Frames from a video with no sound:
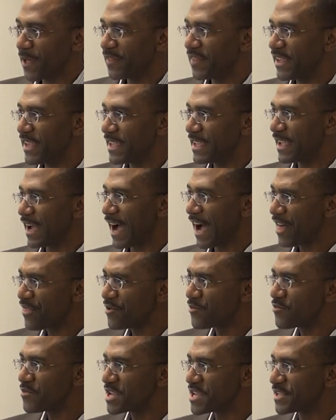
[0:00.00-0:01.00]
The
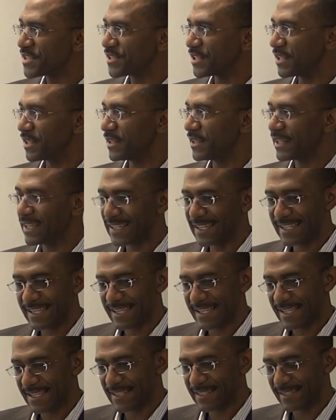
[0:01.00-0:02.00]
other reason
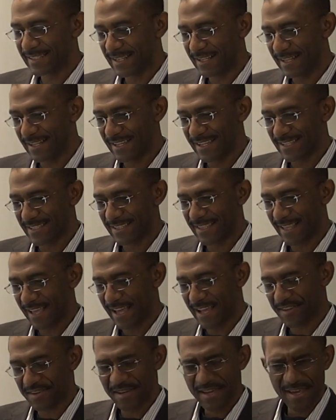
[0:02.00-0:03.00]
is
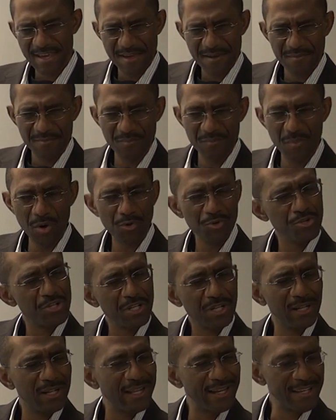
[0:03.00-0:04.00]
that
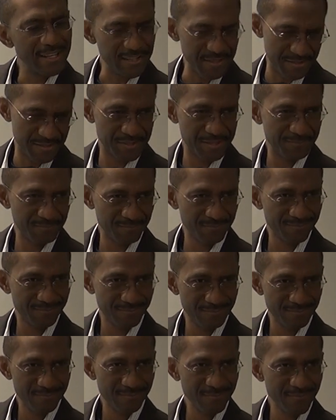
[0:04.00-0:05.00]
most clients
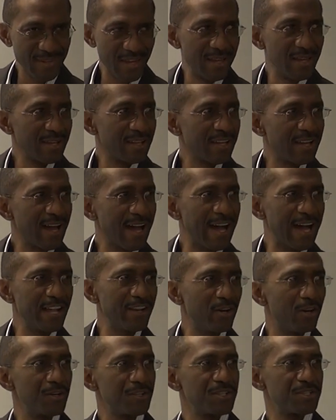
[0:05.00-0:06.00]

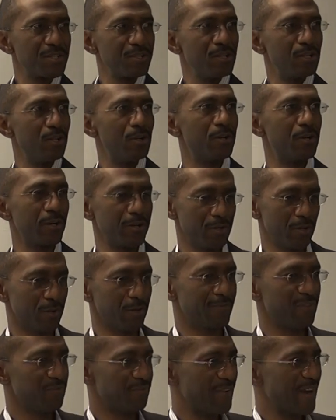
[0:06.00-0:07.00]
cannot learn
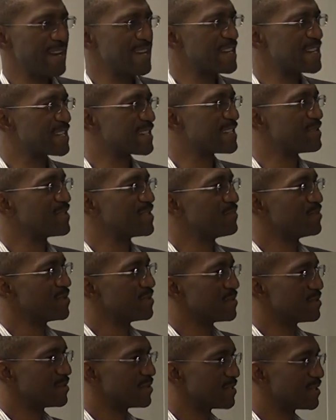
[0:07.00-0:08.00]
or find it
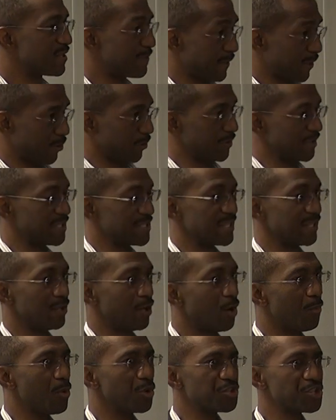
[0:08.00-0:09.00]
difficult. It's a
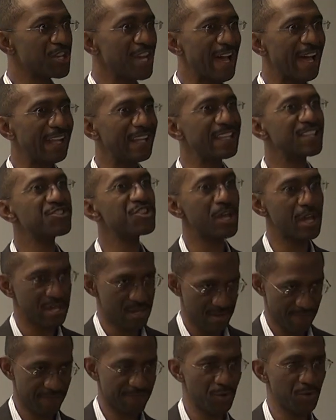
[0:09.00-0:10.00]
lot more challenging
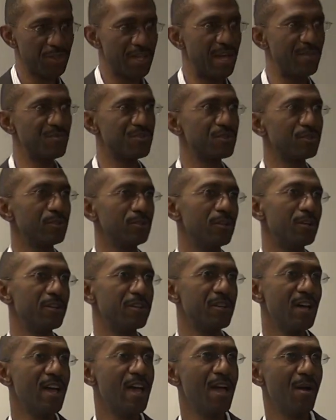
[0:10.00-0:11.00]
for them to
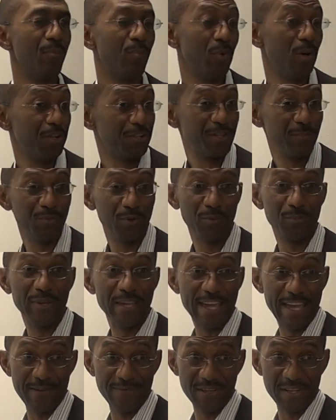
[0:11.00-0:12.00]
learn multiple
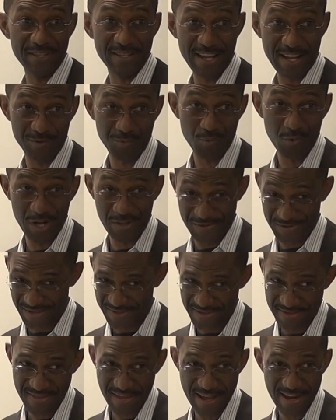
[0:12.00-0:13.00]
behaviors at once. I
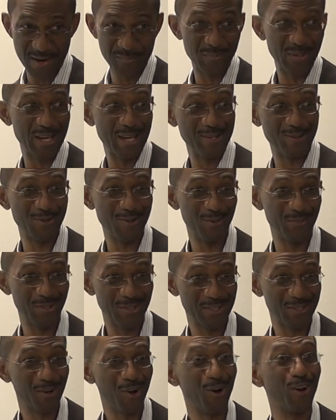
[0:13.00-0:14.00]
think that applies to
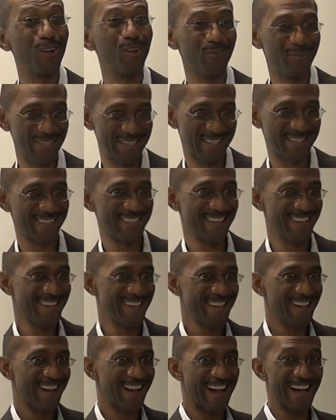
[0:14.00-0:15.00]
almost all of us.
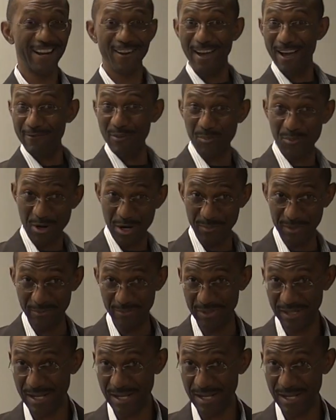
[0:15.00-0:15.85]
I don't have a problem.